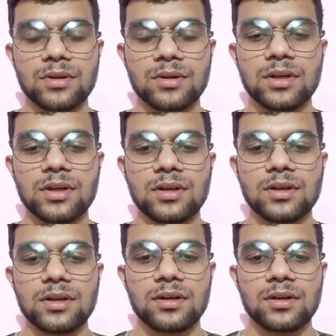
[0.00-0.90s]
from
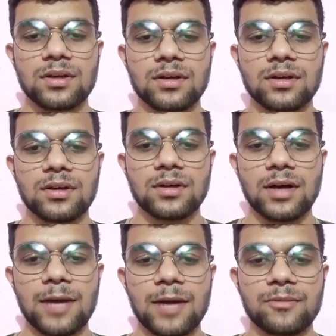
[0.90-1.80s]
last 8
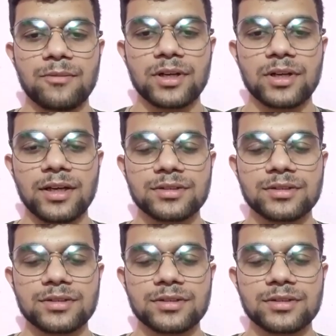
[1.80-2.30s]
9 months,